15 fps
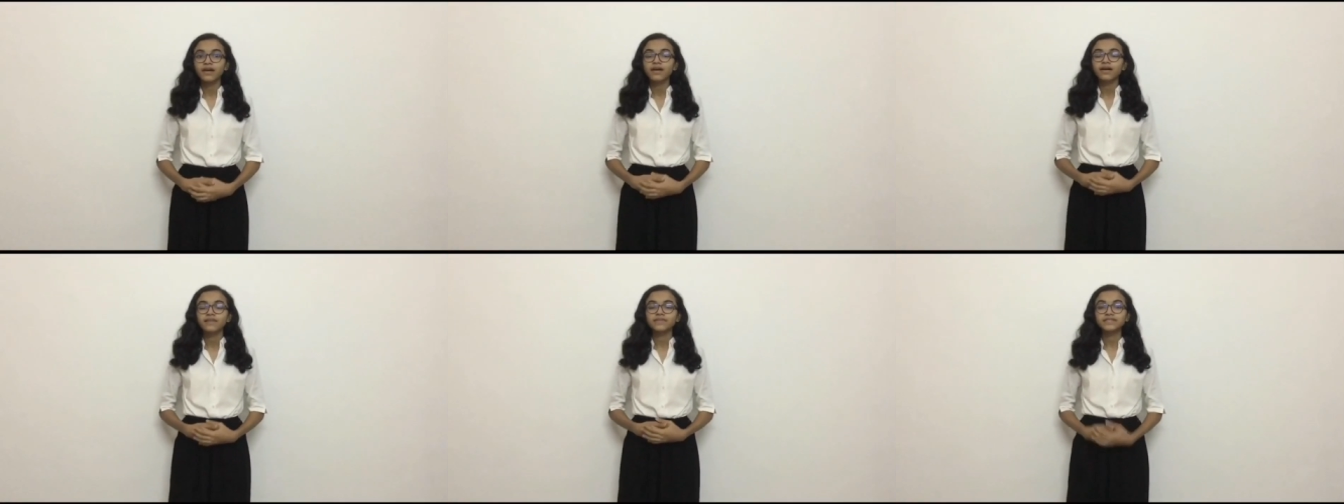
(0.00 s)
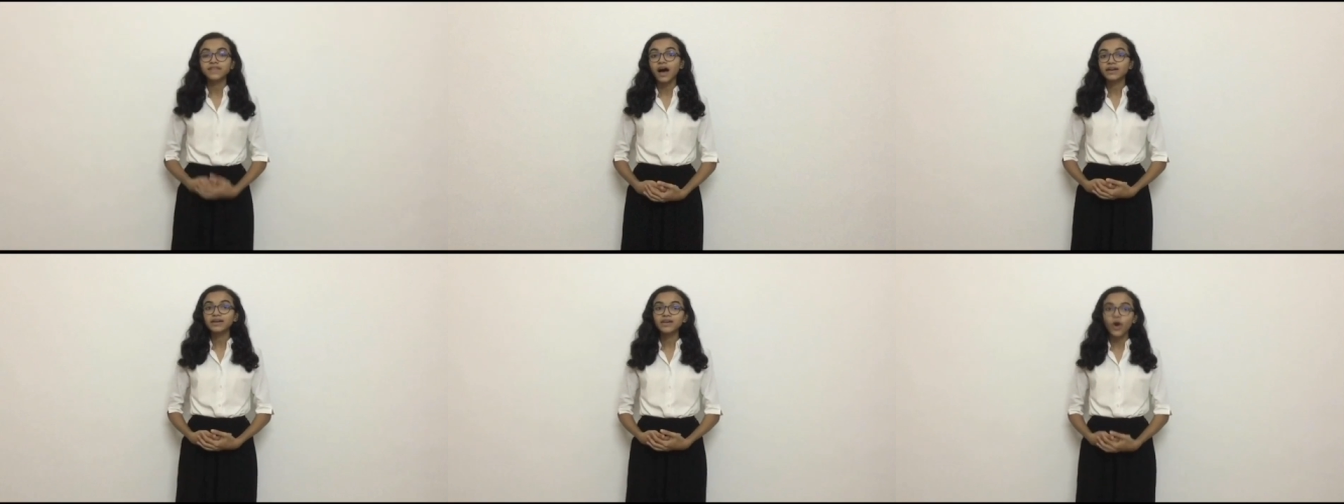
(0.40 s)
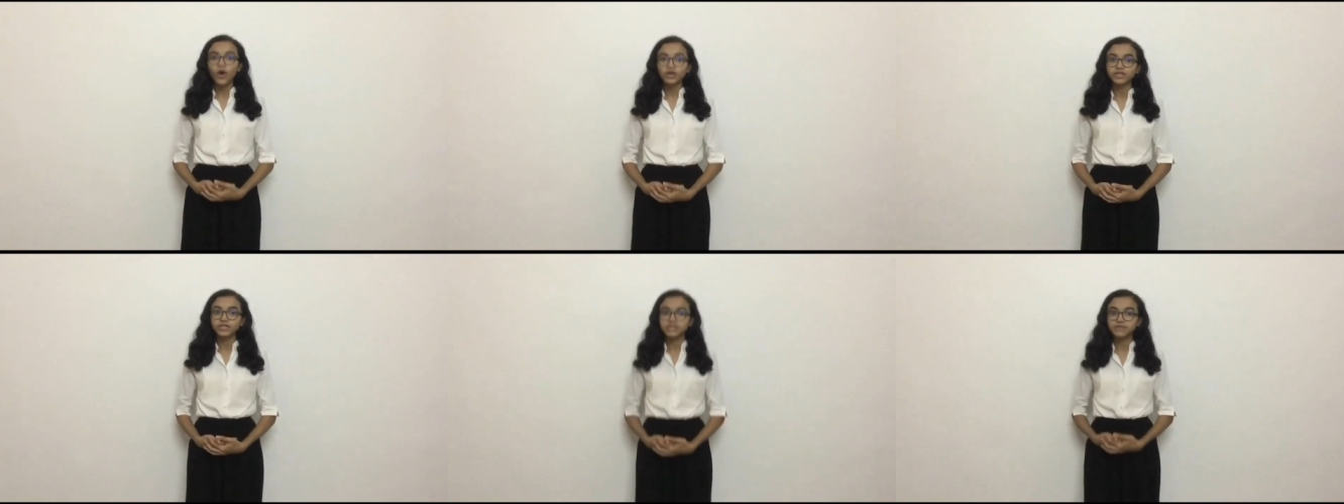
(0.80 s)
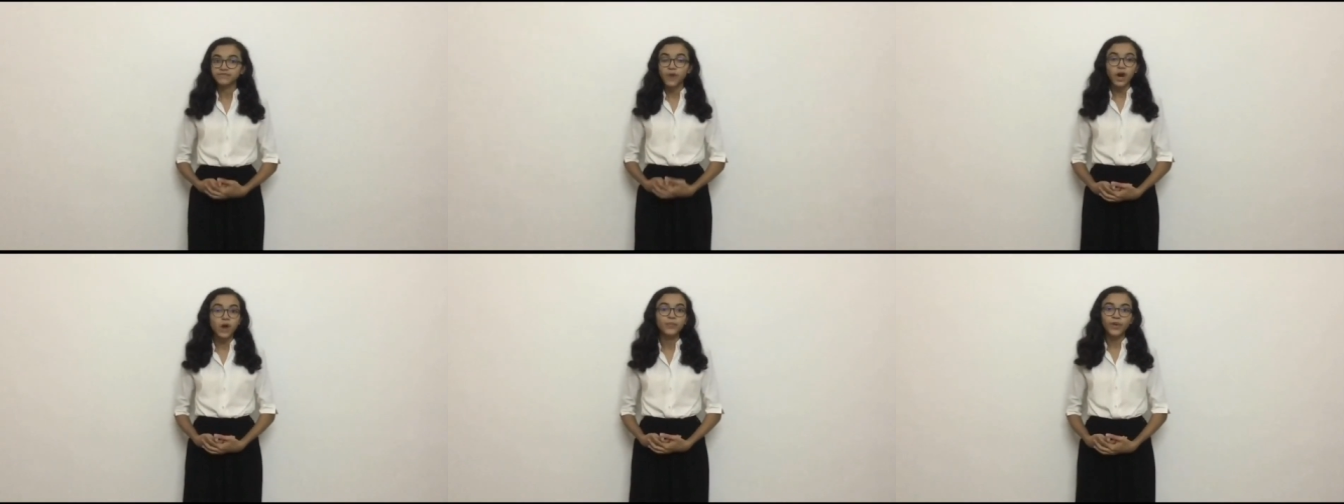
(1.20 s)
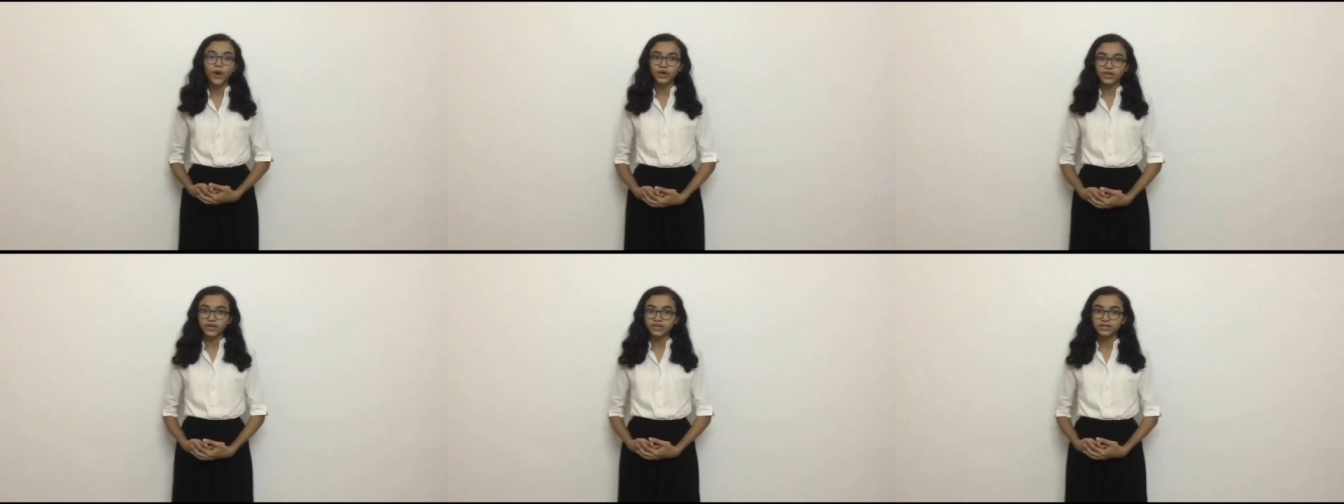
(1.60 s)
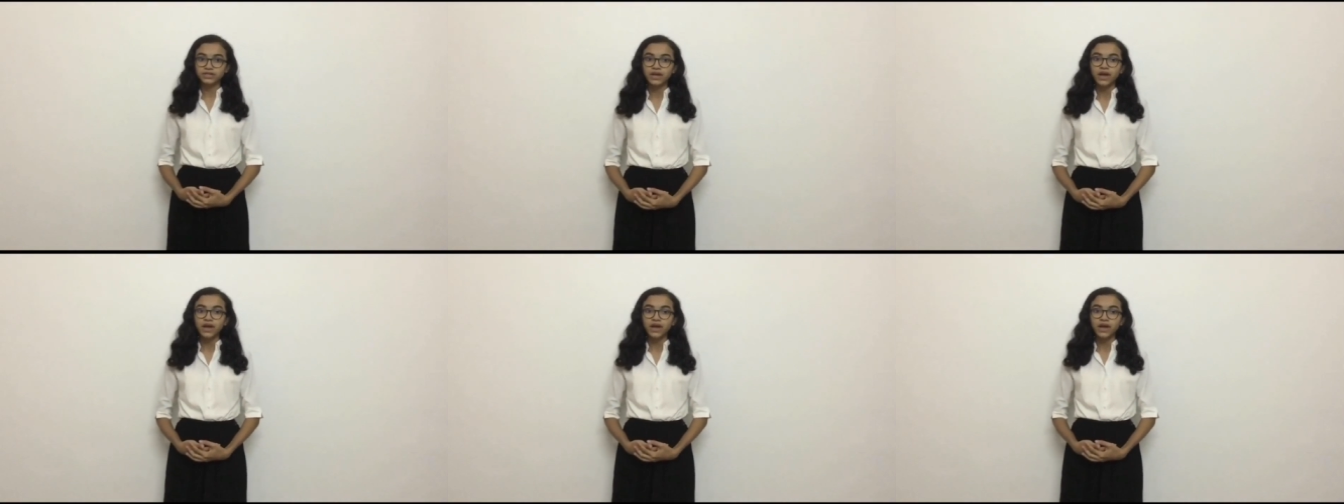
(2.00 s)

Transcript: The target audience for our product